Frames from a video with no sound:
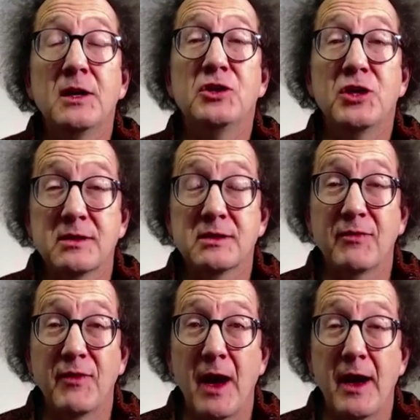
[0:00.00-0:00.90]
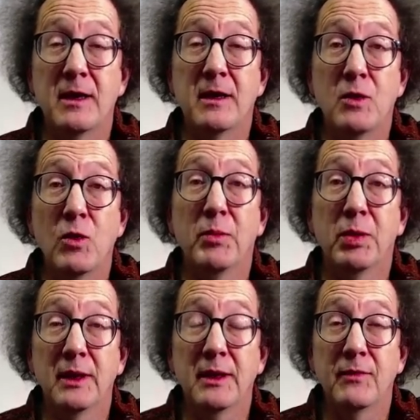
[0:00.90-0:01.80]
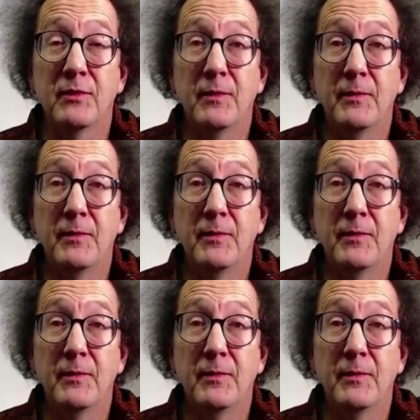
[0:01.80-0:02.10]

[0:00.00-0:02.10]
justifying your belief.